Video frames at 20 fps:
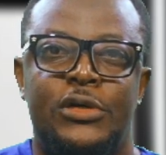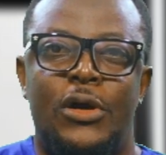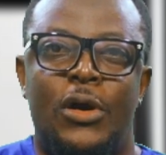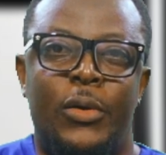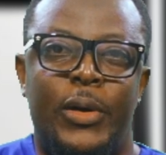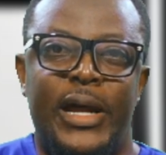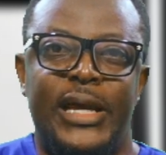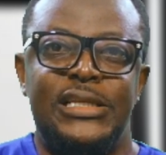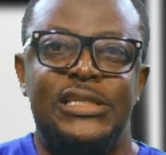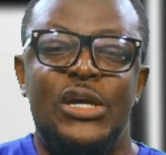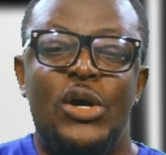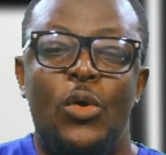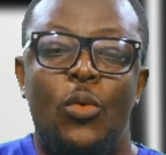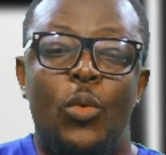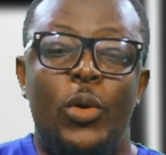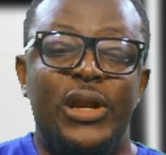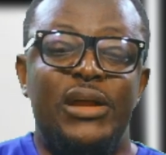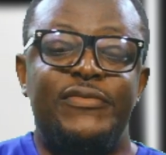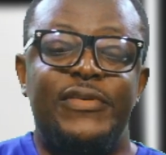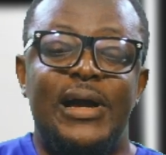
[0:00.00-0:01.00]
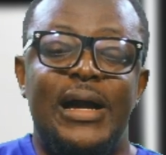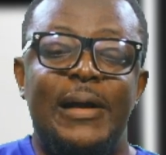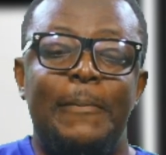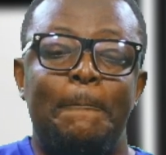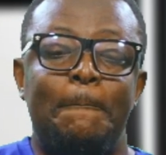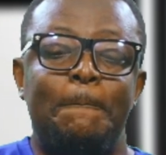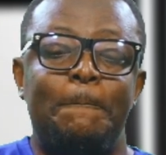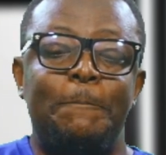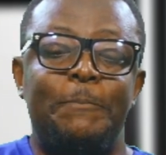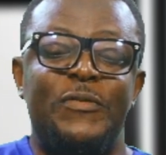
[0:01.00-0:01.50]
All right. Whatever
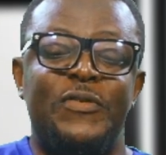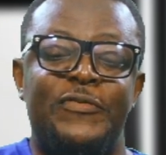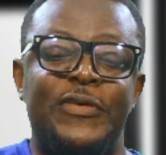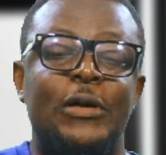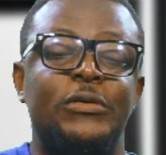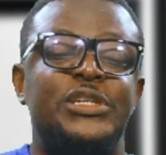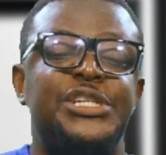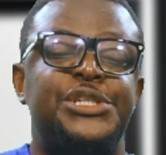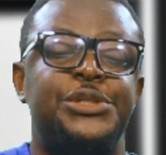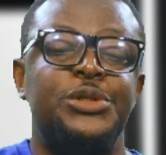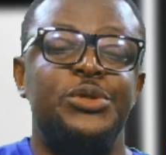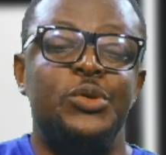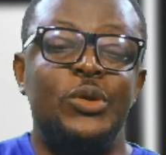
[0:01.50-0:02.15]
foundation